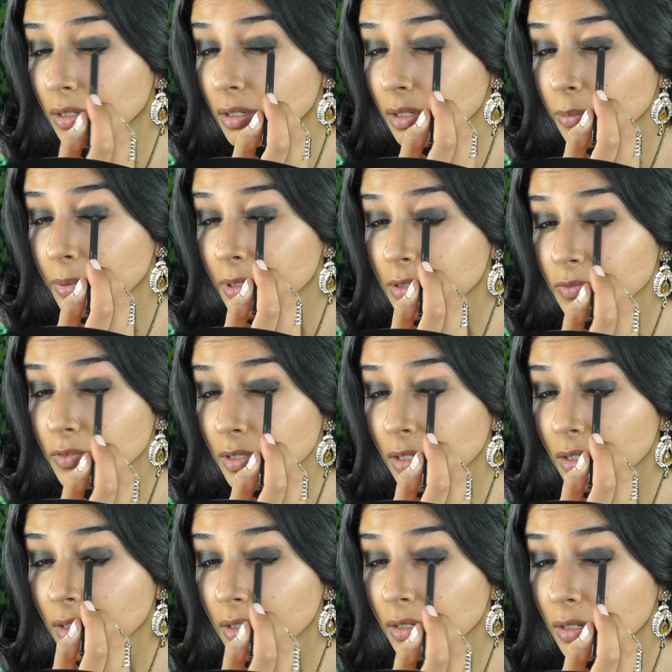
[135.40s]
a bit of an
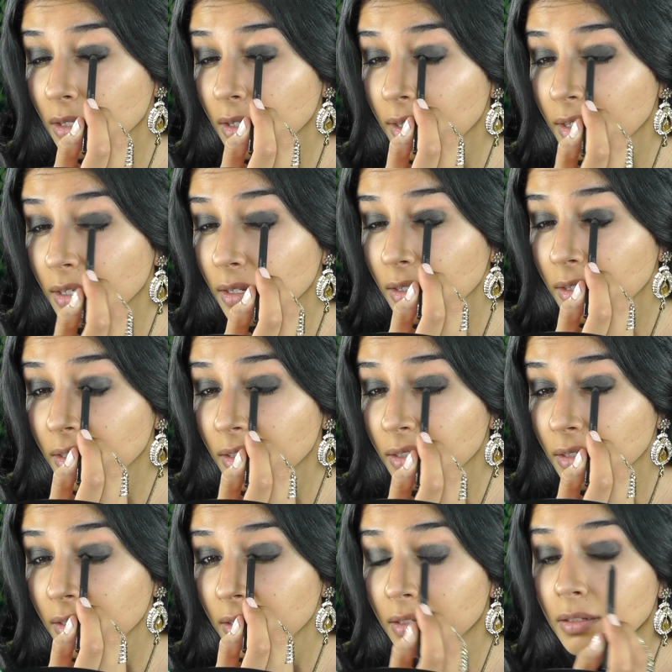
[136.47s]

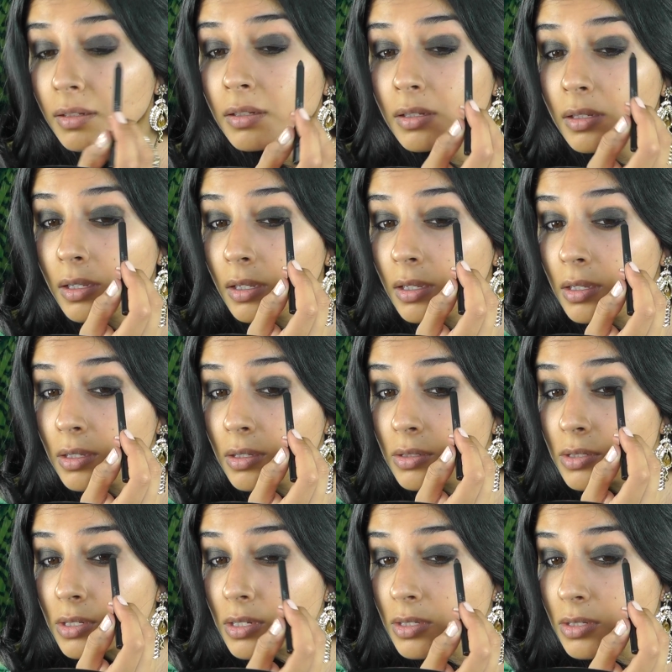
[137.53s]
eyeline
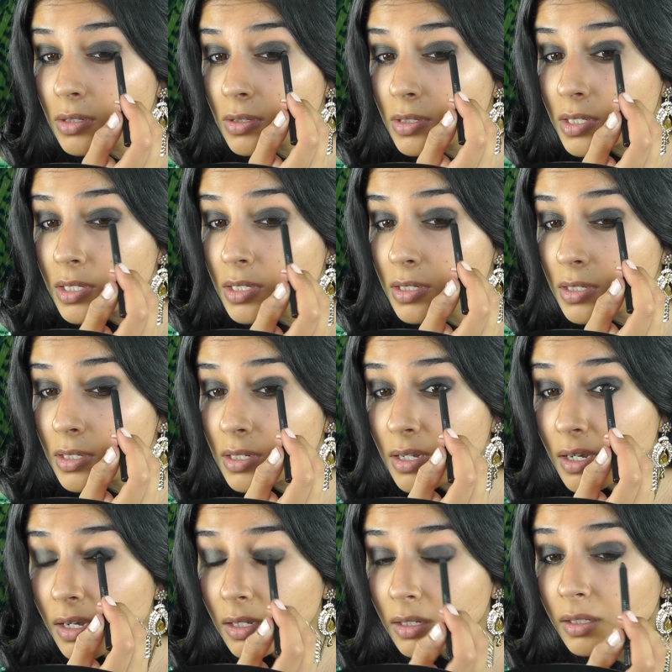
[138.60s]
just to
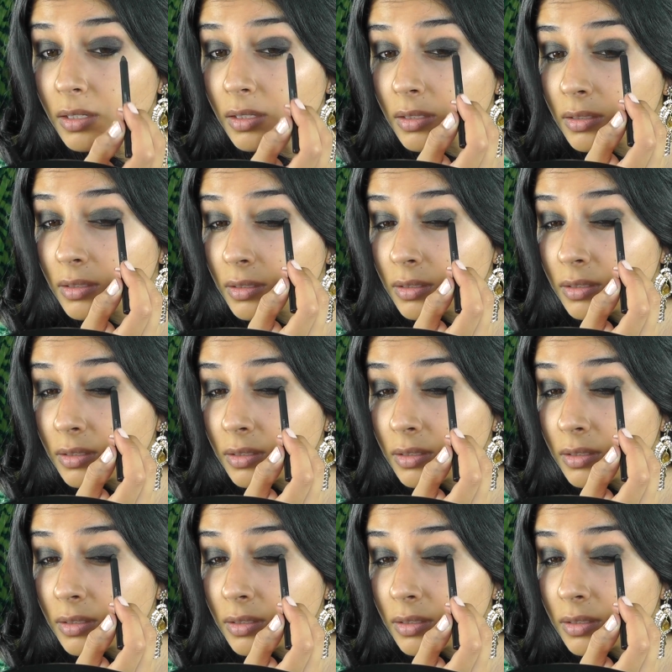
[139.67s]
darken